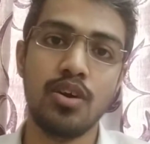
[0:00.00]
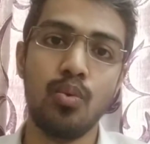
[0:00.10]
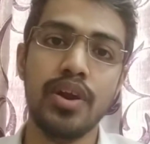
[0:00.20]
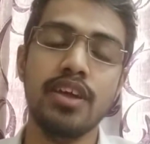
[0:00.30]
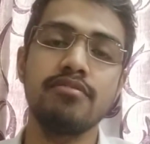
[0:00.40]
Now
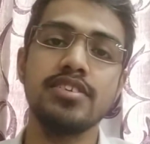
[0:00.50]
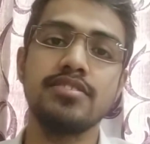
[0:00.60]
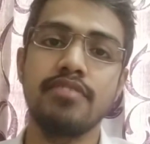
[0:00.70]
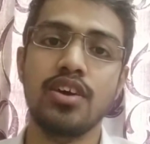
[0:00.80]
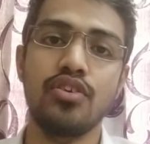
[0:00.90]
what are
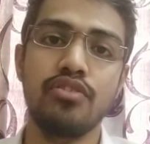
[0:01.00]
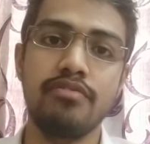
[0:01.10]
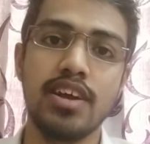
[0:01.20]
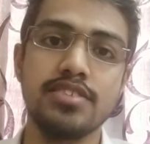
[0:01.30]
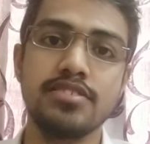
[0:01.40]
these record
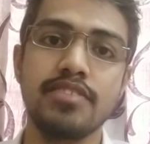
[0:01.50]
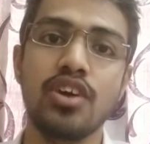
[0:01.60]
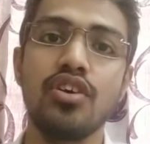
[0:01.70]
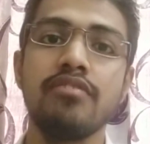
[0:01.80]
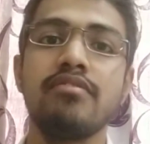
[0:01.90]
of rights?
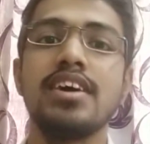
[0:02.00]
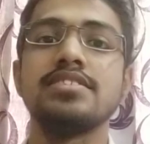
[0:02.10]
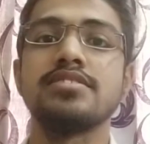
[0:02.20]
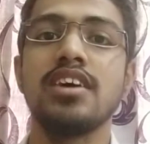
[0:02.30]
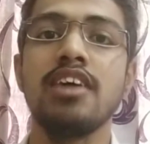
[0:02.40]
Record of
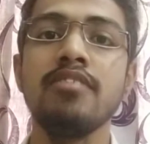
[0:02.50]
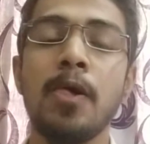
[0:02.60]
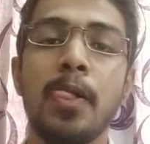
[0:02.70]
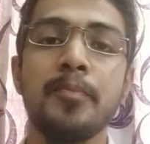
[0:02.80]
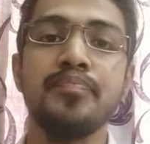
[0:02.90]
rights are
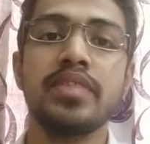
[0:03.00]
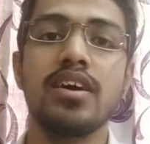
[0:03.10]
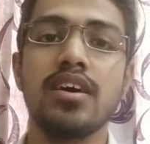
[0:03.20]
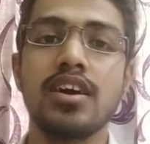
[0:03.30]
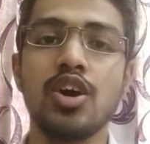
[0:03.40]

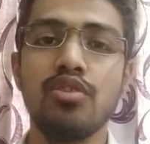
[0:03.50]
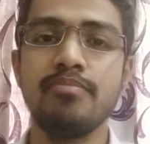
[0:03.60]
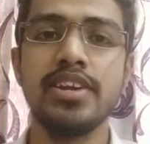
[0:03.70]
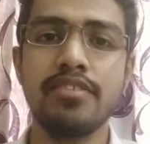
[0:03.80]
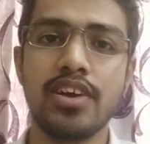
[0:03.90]

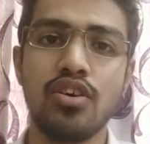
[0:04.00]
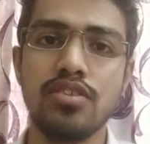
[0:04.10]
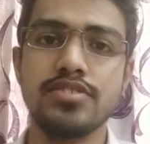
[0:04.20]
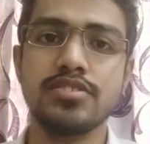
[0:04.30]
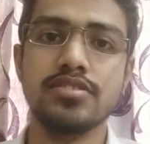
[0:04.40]
government
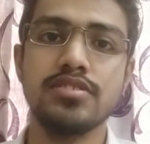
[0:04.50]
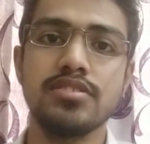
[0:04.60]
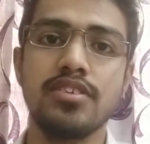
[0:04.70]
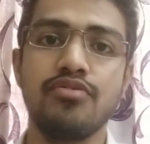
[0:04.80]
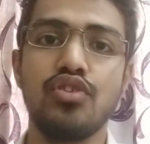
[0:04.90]
records.
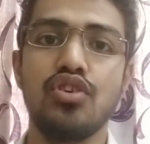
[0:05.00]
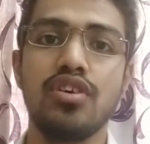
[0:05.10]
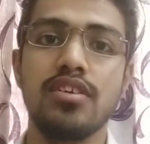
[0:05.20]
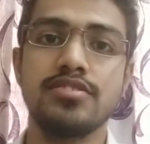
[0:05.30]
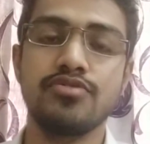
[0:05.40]

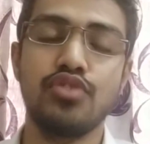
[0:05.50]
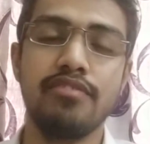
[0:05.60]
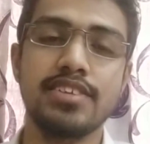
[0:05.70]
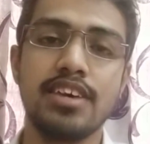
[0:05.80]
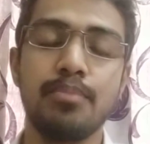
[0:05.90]

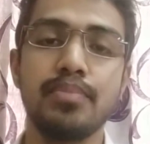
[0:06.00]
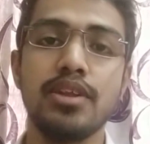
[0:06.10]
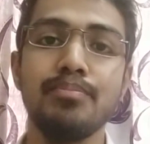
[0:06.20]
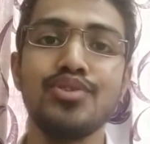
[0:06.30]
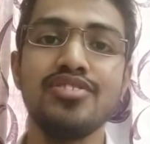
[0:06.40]
For
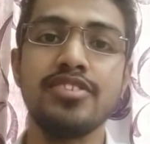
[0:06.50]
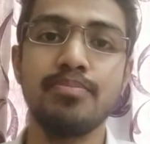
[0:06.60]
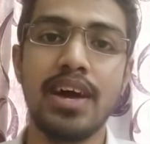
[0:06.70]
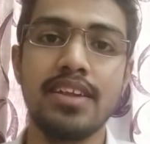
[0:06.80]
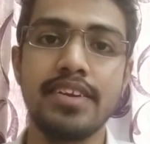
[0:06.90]
example,
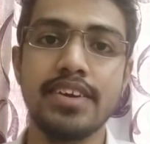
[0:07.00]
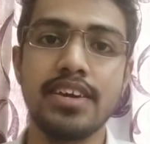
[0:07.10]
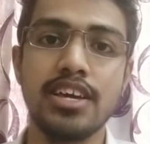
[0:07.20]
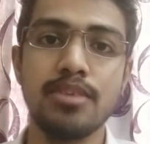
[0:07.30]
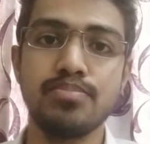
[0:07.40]

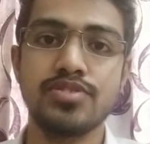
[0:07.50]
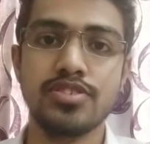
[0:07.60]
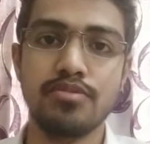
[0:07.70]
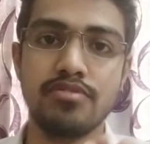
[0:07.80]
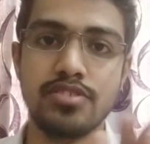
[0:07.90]
municipality keeps
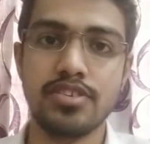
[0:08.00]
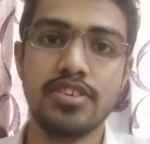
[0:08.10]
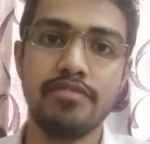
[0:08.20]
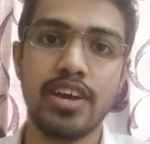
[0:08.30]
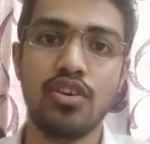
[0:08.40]

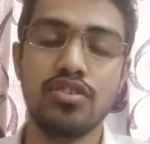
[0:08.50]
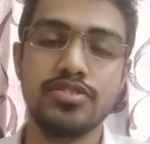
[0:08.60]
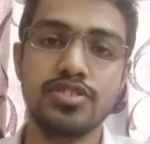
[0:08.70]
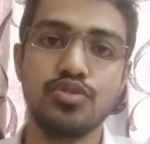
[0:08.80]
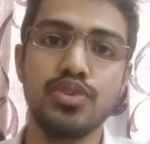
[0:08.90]
certain
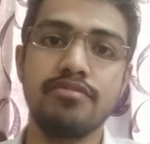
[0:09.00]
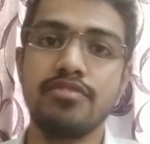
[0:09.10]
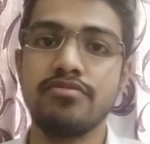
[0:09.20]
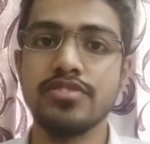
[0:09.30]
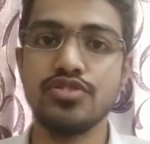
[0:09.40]
records with
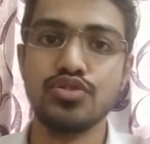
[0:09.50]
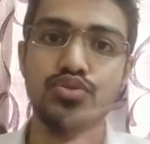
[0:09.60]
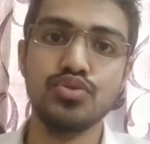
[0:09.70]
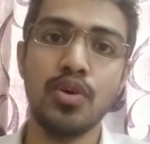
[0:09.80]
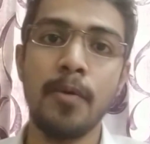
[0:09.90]
reference
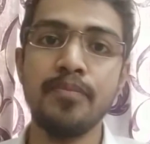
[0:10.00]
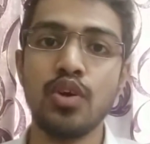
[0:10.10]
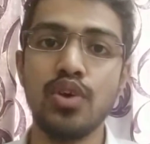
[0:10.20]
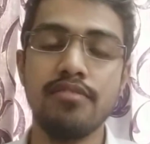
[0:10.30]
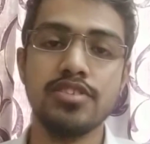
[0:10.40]
to
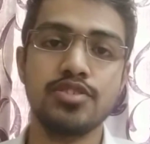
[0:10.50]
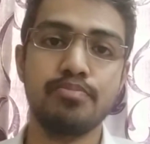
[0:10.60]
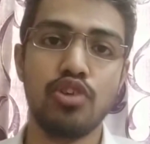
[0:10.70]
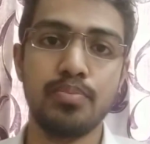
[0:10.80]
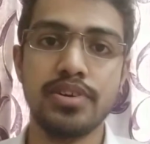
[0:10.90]
various
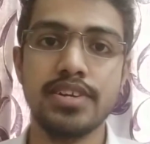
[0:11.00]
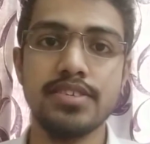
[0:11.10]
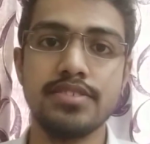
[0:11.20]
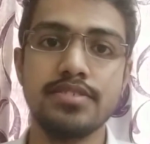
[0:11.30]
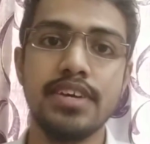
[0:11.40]

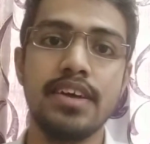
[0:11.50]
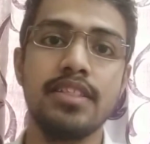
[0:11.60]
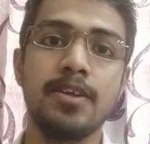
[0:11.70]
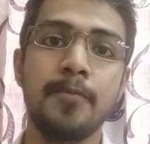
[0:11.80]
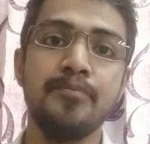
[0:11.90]
properties.
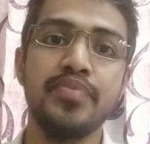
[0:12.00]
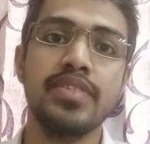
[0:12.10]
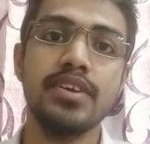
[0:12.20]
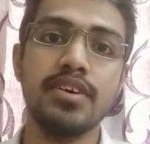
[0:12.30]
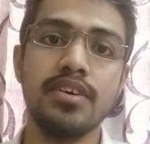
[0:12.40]
Then
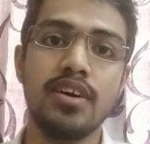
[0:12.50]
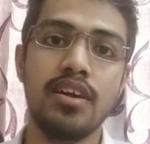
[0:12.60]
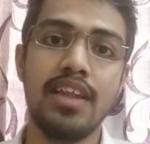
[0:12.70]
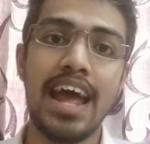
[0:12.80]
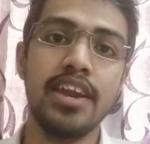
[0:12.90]
the
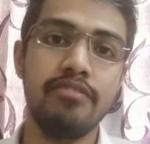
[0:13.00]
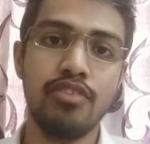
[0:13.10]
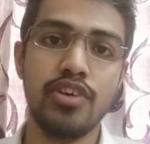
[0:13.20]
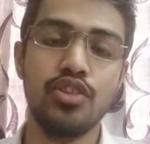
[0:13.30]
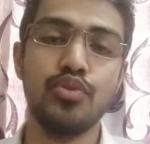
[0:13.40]
land
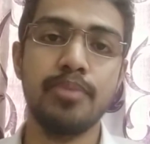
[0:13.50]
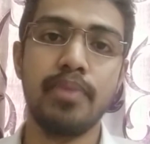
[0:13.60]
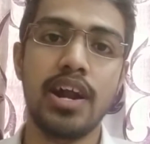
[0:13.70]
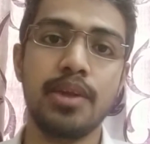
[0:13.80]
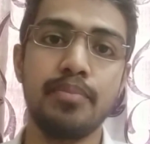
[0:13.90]
revenue
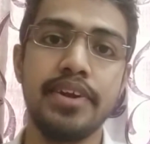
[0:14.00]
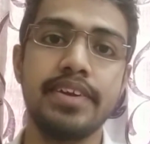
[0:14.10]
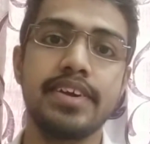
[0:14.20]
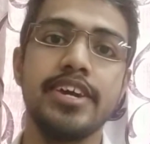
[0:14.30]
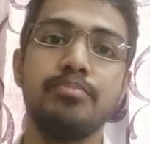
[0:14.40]

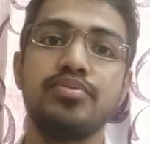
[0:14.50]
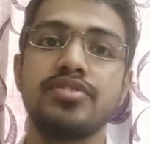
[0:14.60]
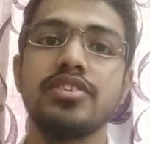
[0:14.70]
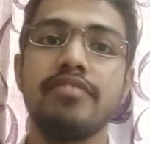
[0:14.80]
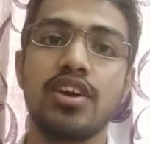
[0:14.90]
department
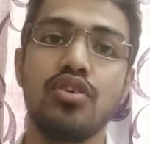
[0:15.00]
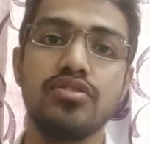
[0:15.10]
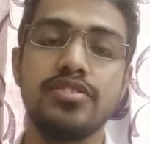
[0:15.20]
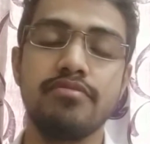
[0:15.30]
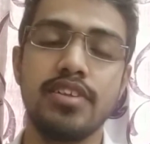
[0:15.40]
keeps
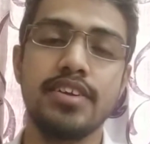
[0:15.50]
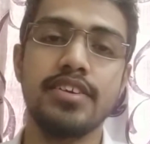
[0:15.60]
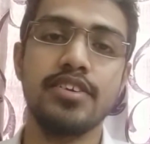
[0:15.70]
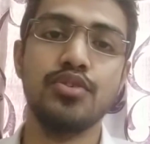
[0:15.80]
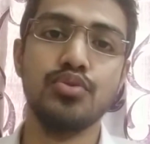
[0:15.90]
records
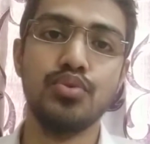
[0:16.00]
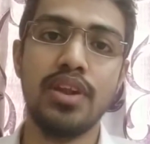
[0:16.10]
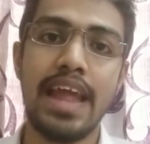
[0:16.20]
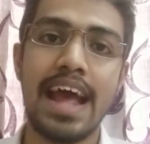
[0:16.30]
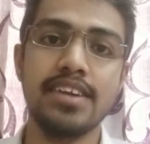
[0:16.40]
related to
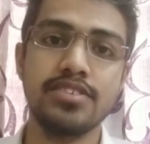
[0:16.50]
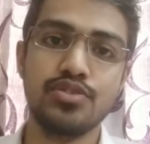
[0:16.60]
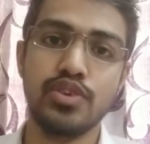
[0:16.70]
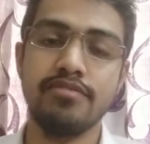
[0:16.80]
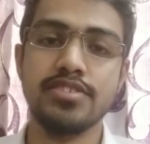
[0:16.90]
lands,
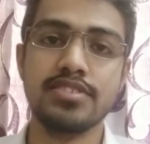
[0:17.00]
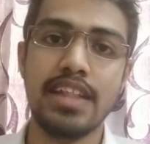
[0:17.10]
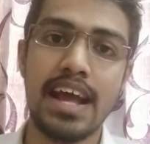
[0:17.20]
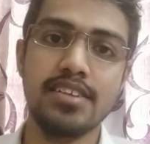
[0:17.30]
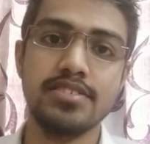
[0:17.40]
various
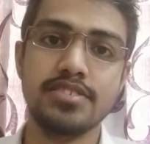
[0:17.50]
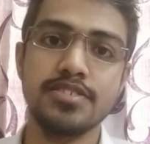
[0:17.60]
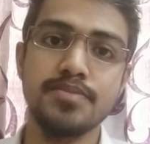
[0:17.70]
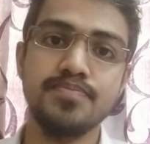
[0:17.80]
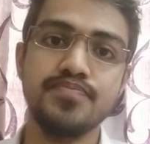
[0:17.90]
lands.
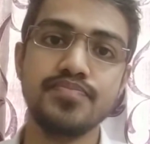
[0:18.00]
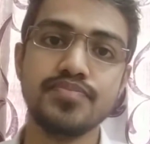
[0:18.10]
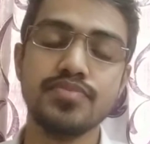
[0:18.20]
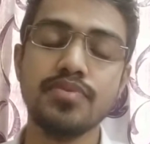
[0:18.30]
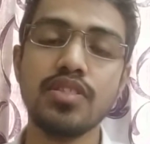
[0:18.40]

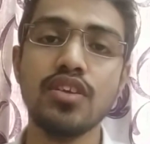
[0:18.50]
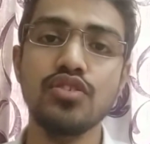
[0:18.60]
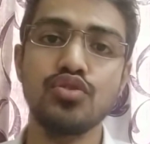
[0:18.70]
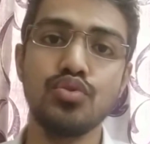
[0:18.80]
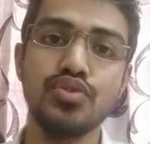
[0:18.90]

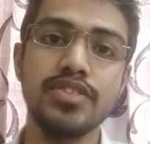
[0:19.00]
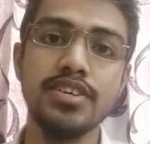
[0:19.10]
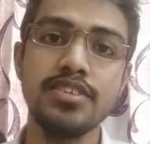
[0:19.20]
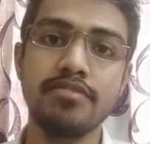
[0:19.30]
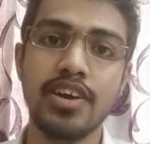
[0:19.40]
So
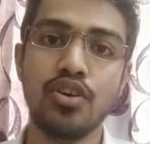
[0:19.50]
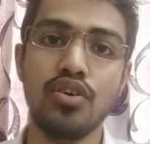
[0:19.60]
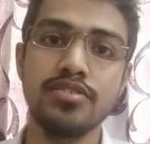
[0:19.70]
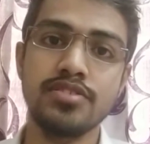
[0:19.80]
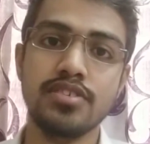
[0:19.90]
these
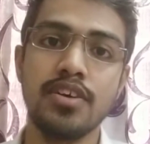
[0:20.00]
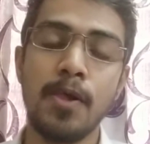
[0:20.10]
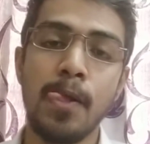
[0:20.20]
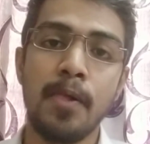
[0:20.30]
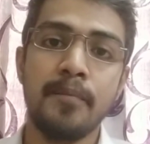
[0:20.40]
records,
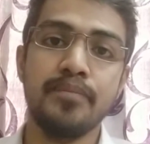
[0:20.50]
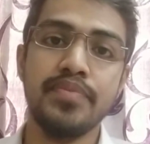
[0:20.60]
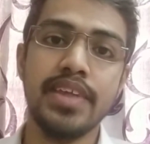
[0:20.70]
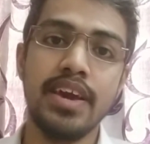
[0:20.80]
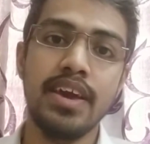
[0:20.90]

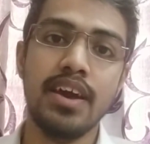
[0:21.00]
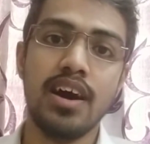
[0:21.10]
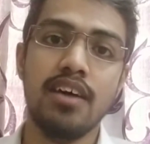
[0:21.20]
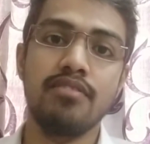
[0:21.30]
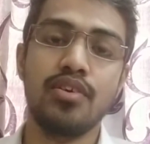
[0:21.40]
they
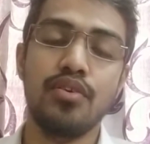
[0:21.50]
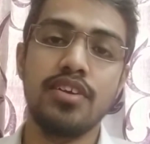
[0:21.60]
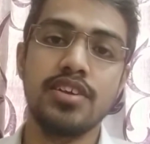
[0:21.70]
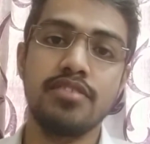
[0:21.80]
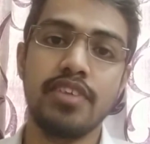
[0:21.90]
are
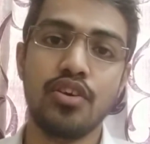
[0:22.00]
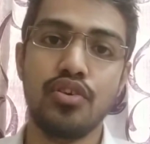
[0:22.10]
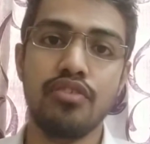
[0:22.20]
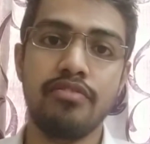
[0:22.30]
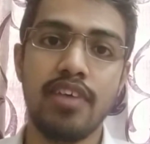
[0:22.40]
called as
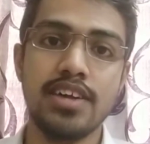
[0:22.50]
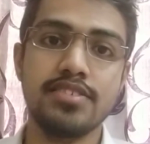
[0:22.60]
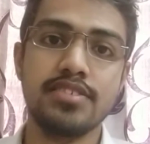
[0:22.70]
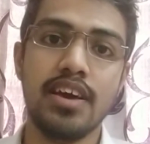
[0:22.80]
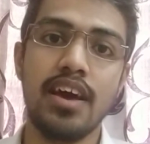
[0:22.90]
record of
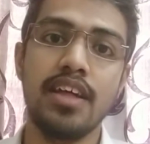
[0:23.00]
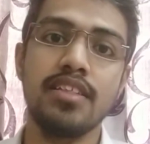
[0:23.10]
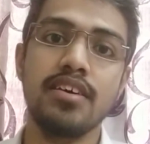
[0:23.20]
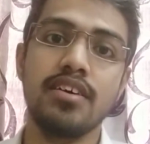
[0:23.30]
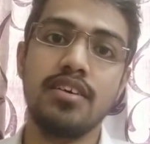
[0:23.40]
rights,
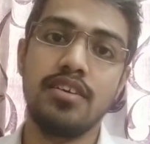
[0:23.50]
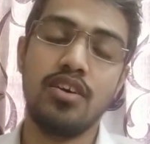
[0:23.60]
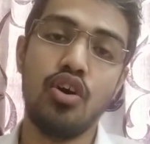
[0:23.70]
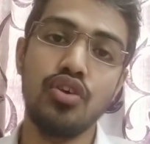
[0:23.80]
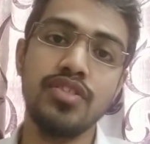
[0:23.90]
and
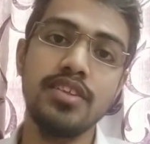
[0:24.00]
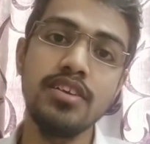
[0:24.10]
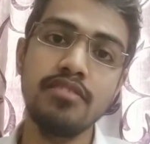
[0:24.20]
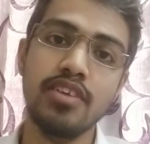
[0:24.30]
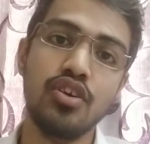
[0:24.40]
on
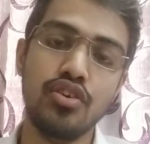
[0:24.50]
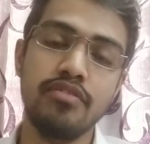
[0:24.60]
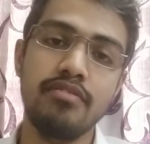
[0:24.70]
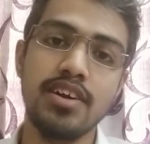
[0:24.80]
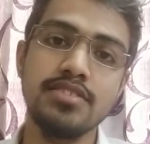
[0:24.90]
these record
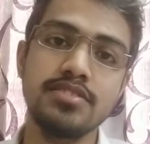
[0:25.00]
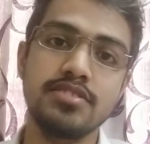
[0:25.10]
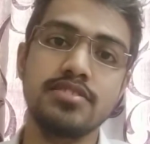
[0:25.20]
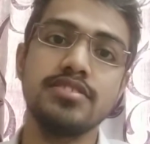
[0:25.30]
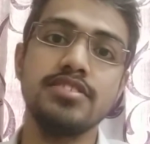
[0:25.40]
of
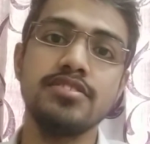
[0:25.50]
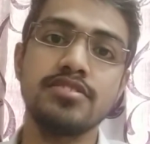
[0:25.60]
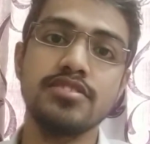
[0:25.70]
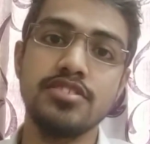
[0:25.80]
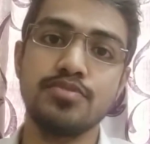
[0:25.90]
rights,
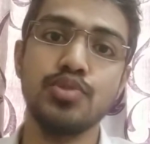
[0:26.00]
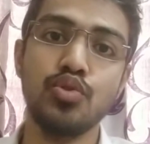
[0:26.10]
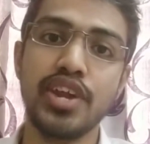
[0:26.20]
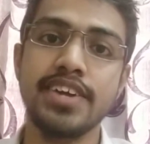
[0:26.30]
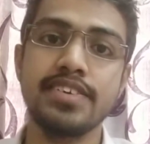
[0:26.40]
this
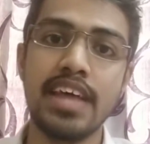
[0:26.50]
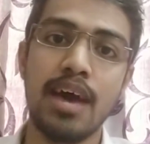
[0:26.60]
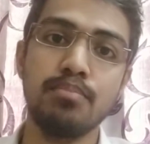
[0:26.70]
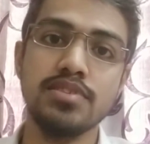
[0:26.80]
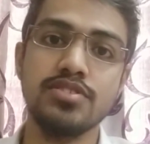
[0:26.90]
mutation
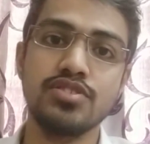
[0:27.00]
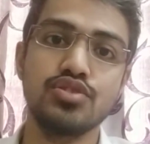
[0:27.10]
happens.